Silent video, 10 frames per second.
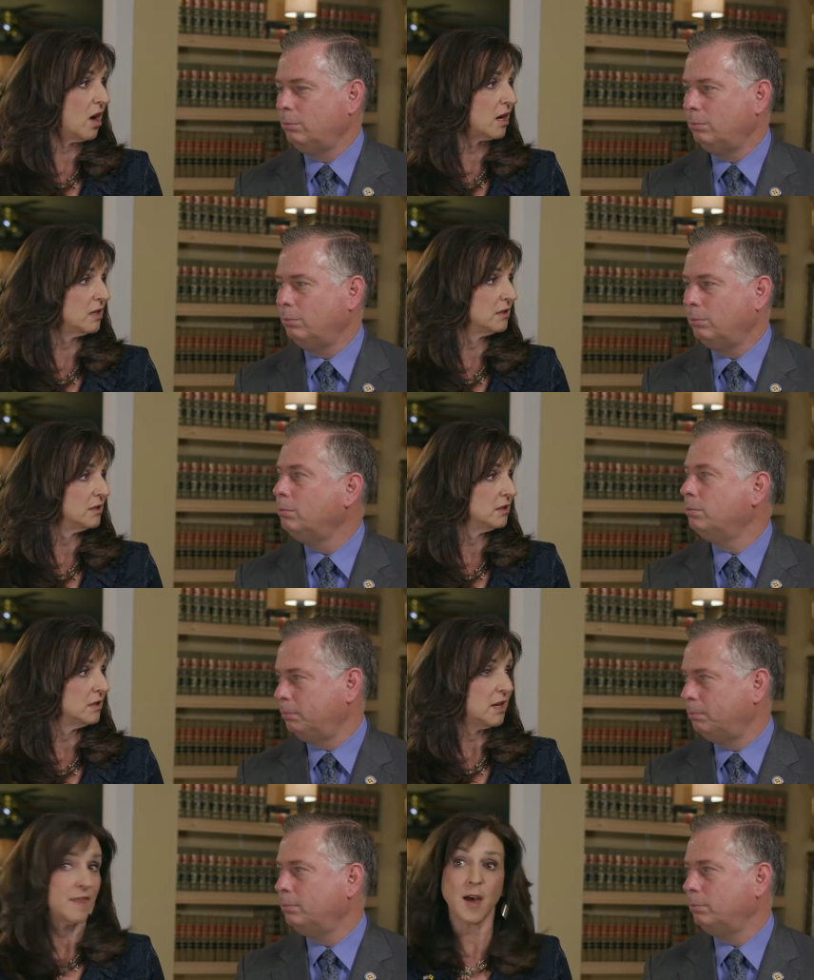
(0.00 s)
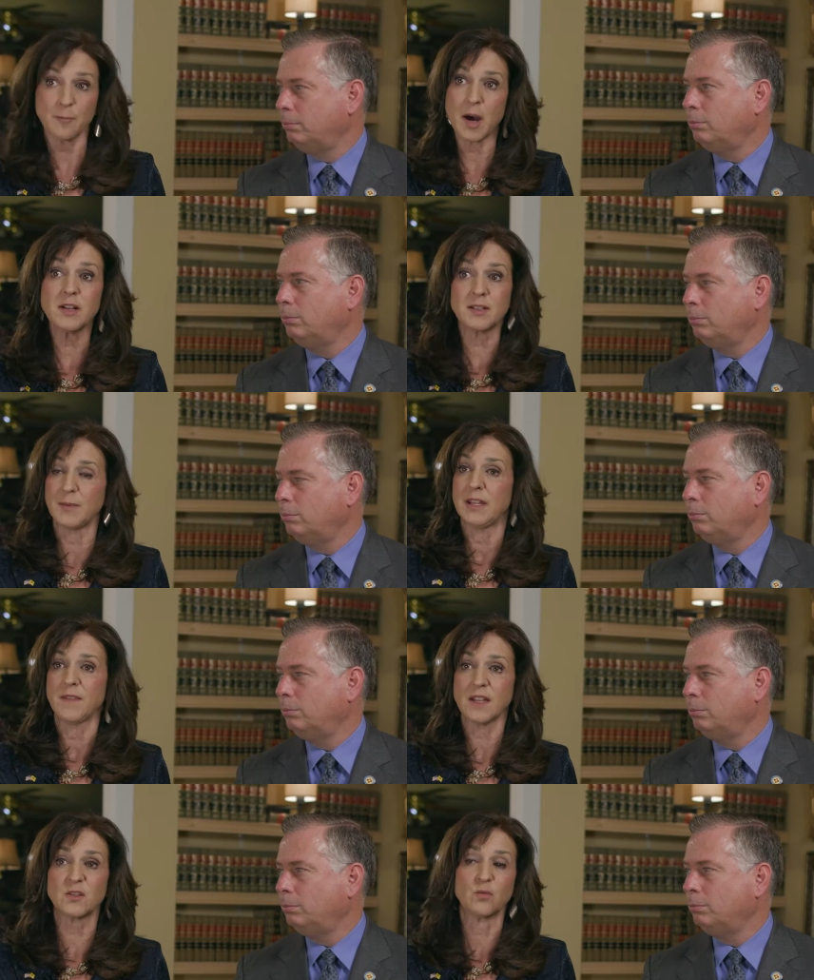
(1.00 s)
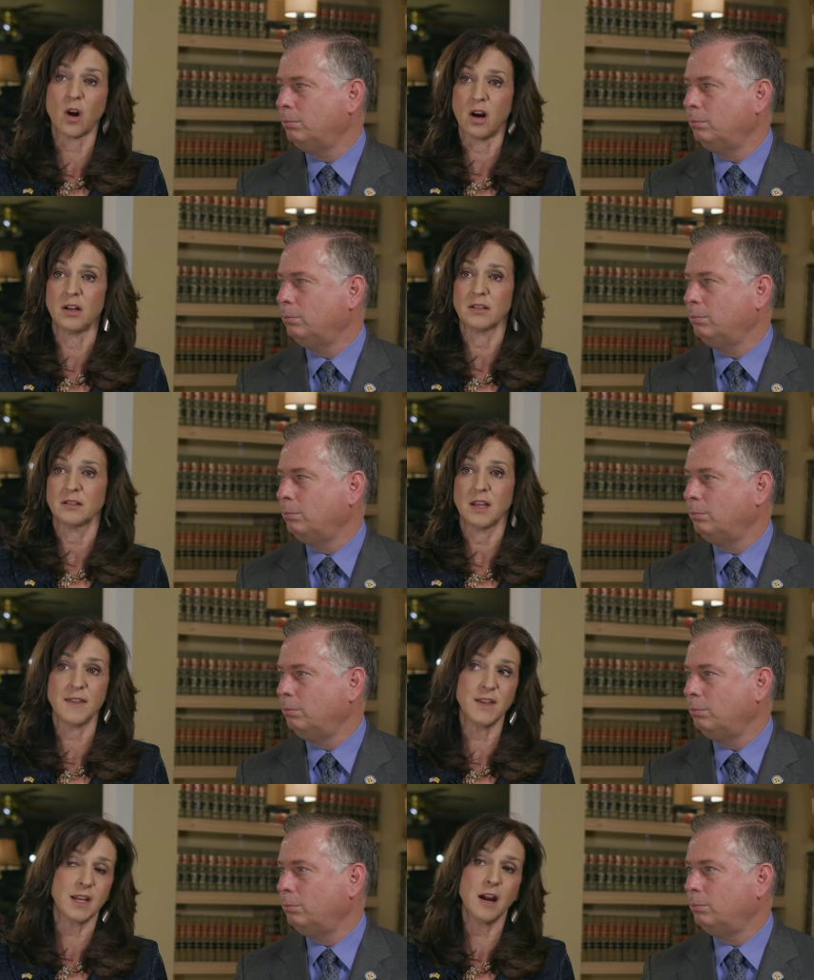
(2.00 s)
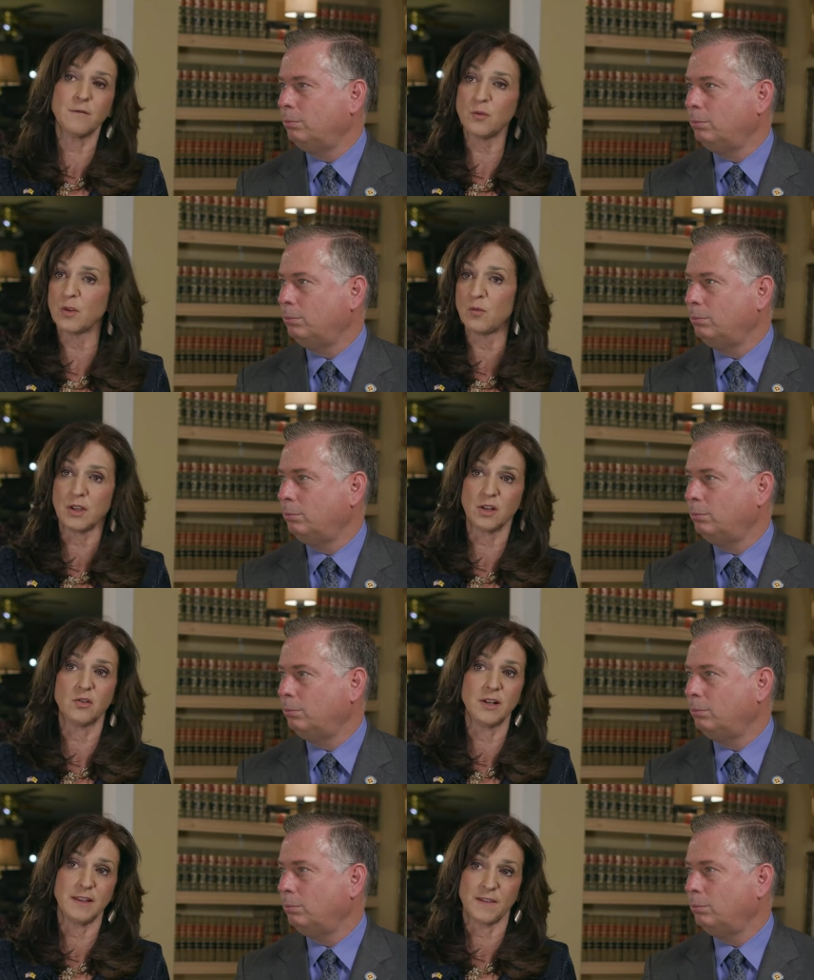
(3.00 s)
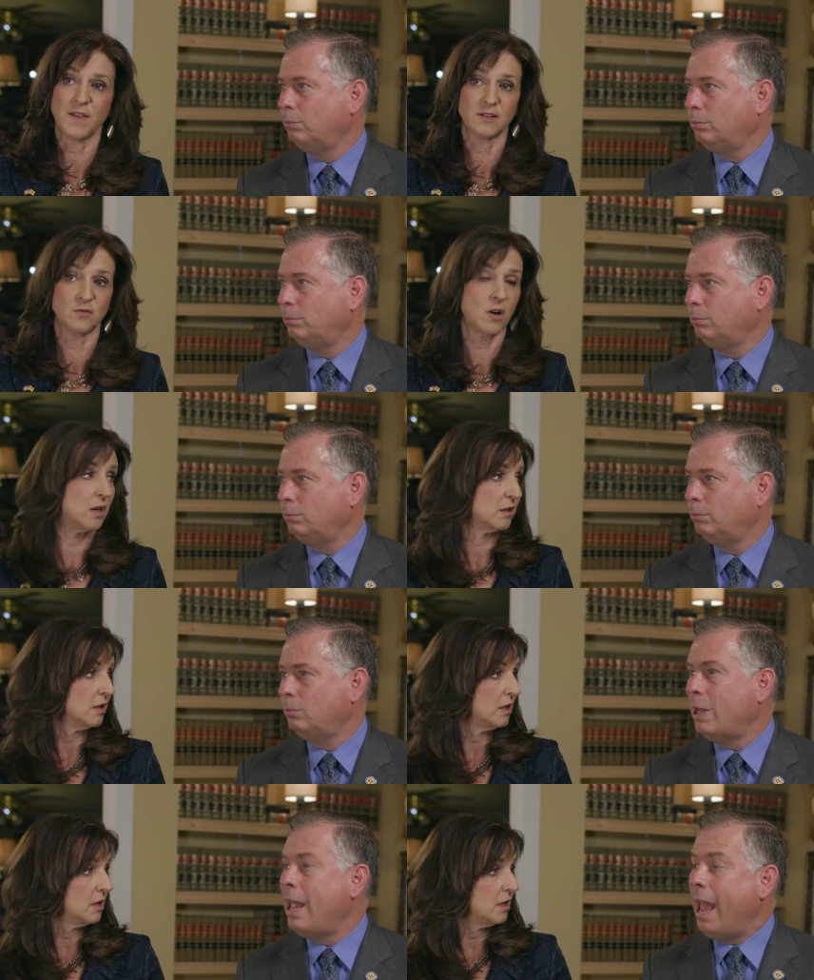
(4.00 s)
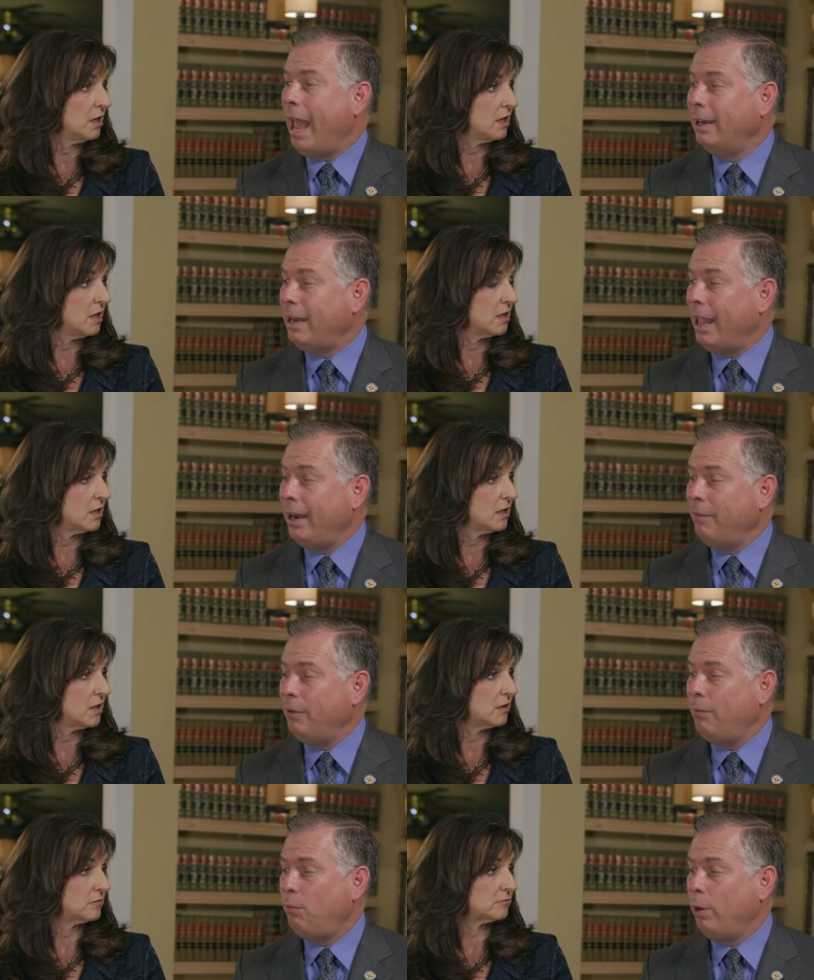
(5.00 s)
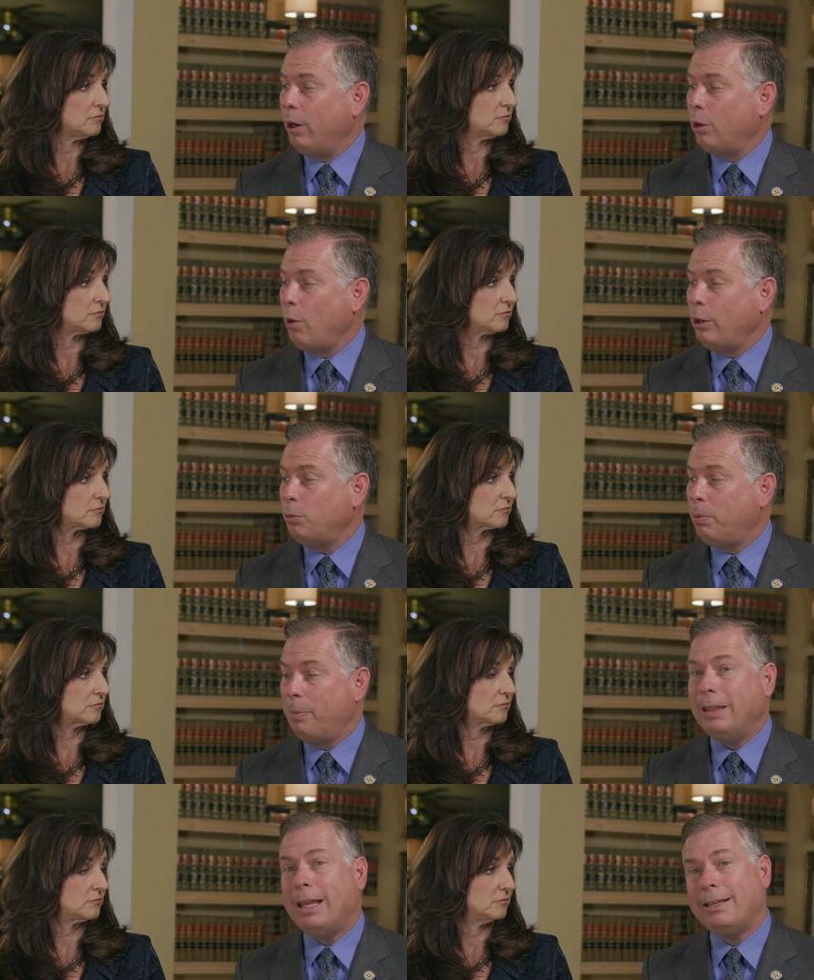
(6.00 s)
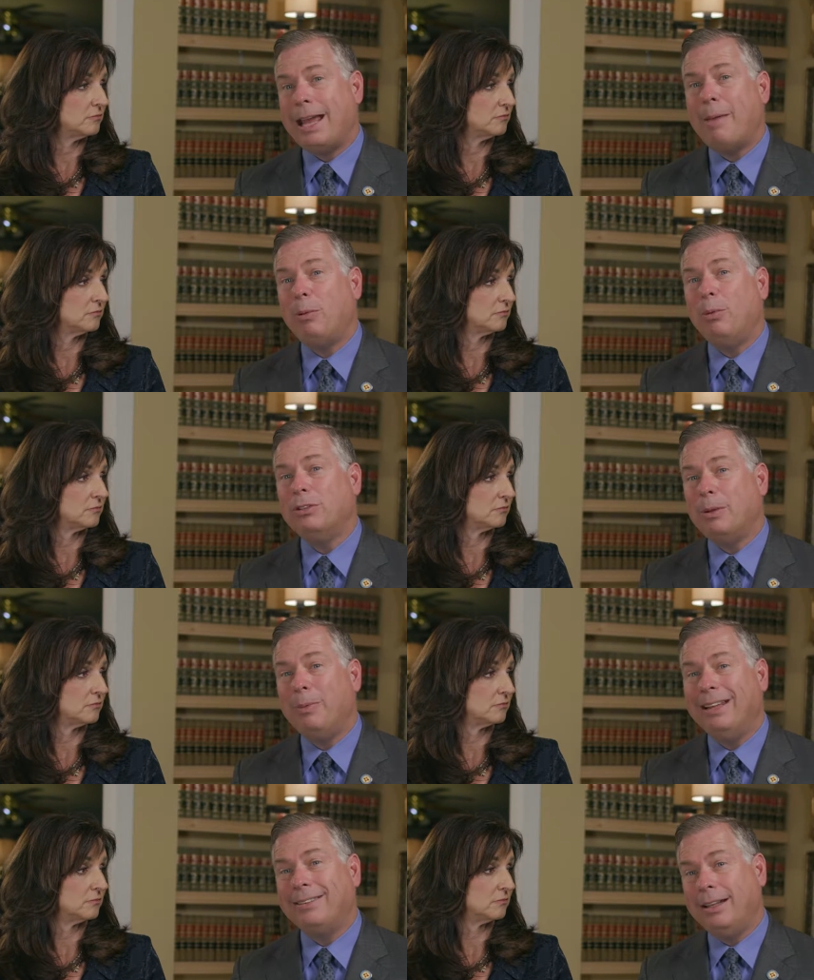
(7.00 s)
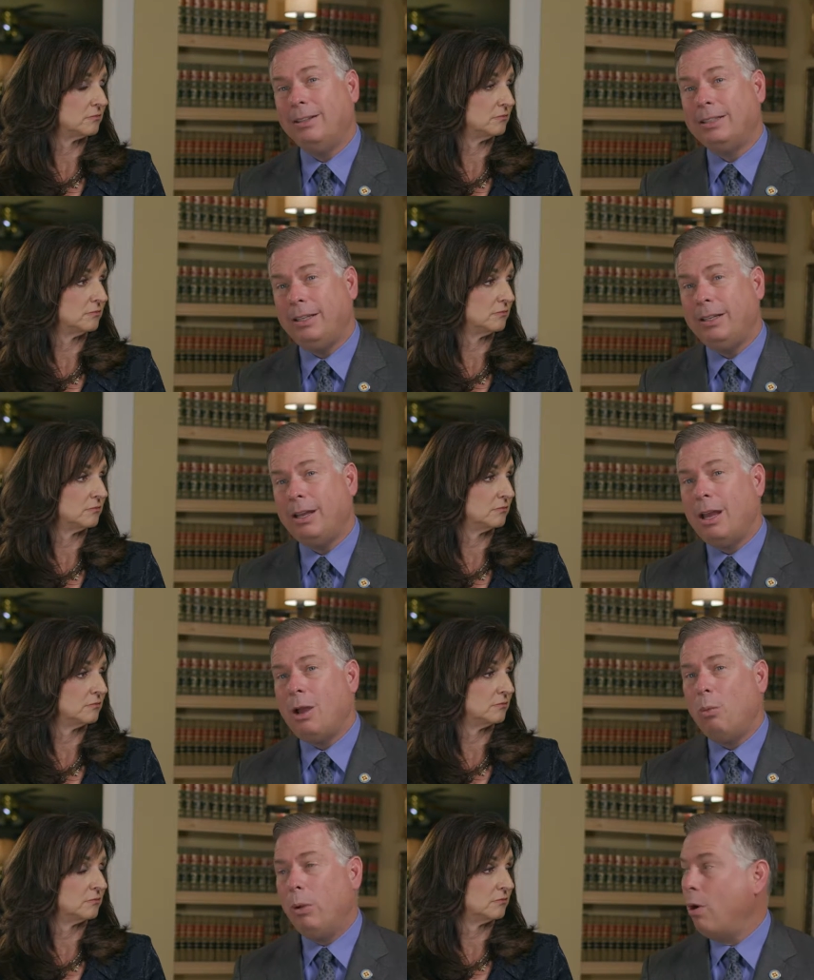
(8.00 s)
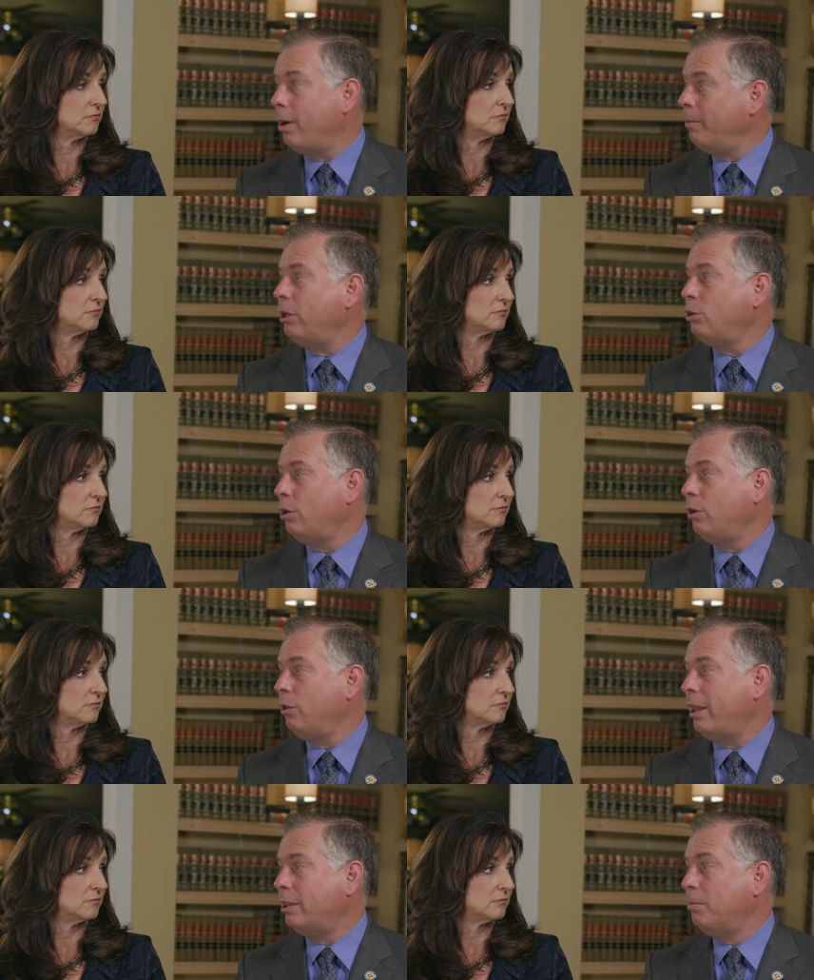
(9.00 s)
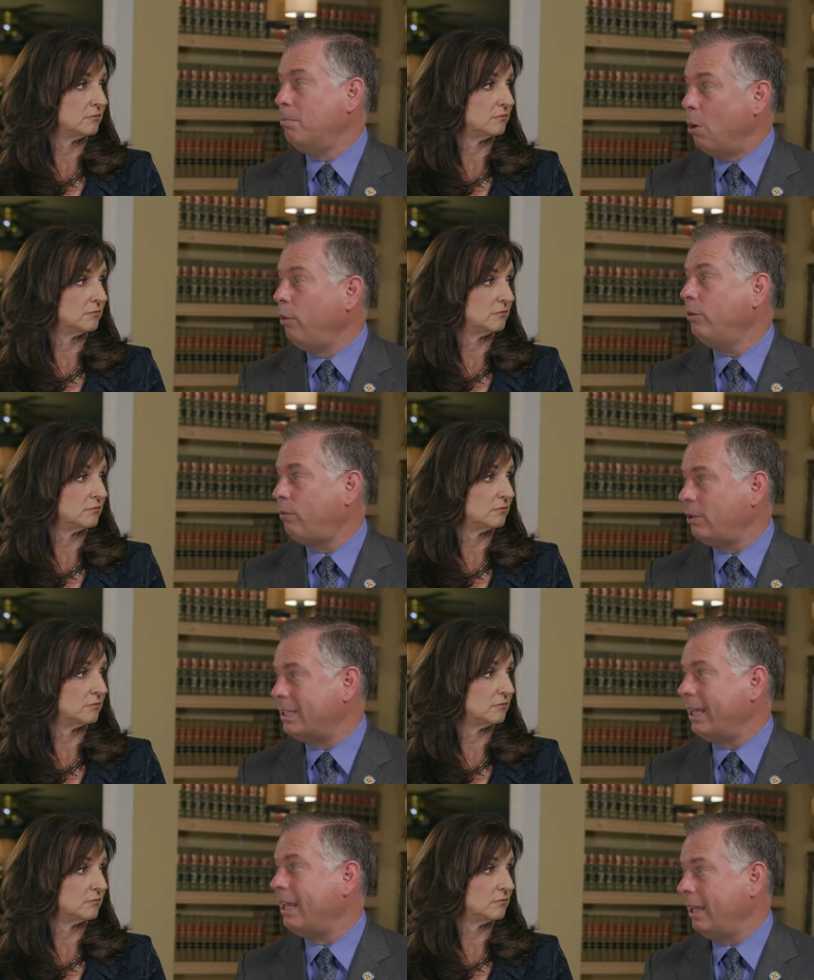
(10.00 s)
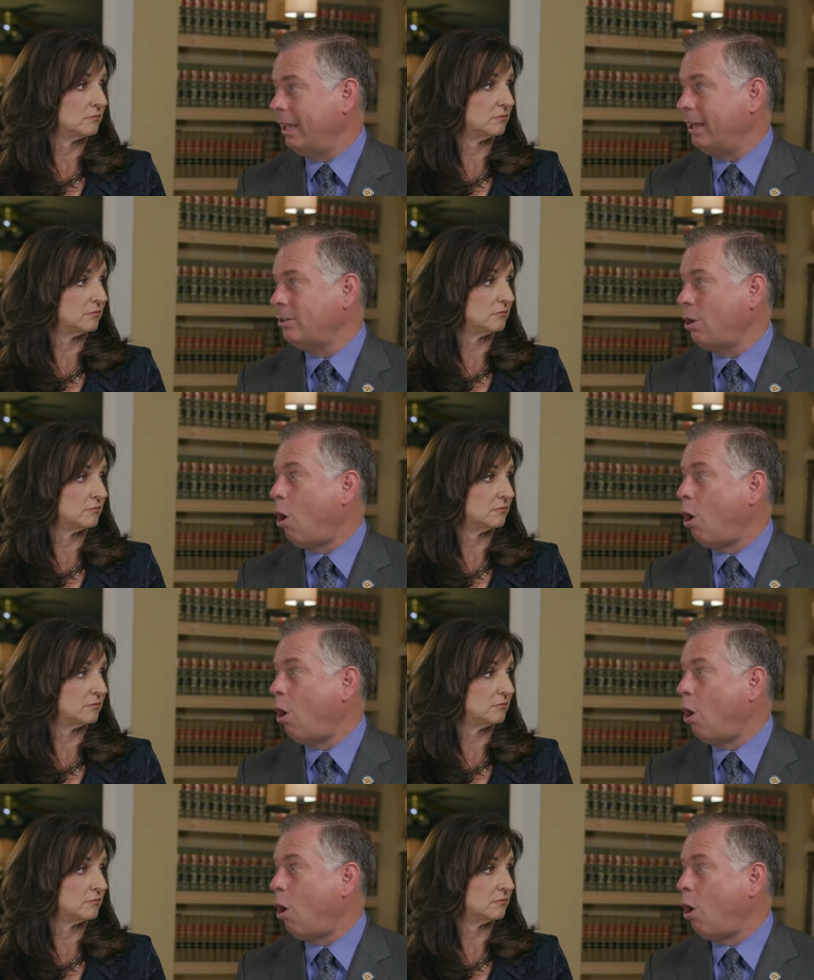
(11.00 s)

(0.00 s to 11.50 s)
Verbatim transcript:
Speaker 1: car. That bugs me. That's wrong. I think everyone will agree that that's wrong. And, and even
Speaker 2: if we are going to permit that to happen when somebody is guilty, we want to make sure that the motives for taking it